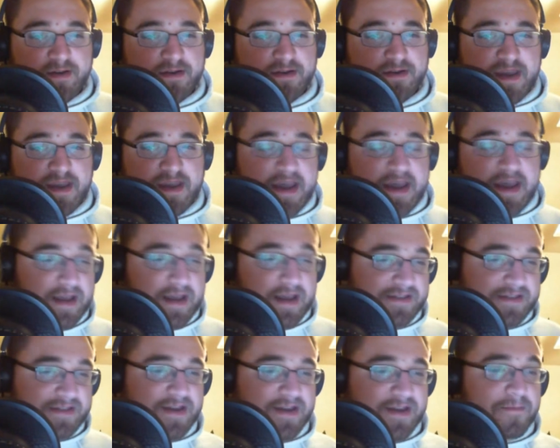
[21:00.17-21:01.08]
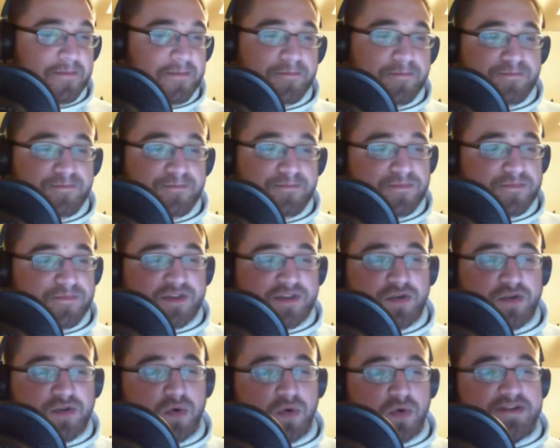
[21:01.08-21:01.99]
It's a
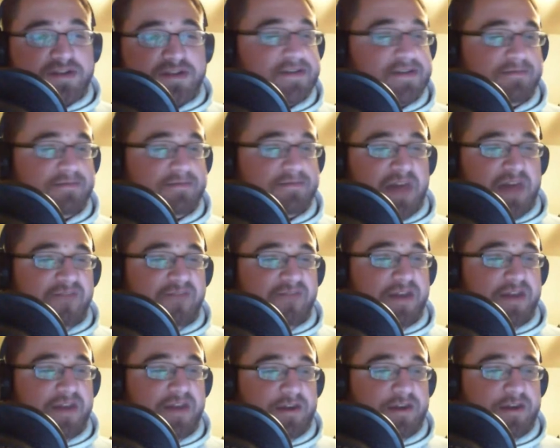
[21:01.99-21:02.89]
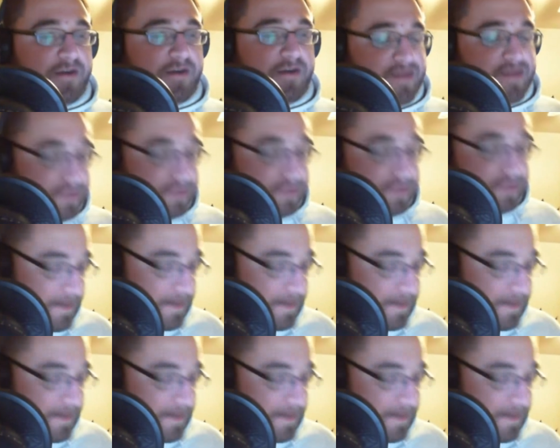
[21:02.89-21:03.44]
gorgeous video on the BlackBerry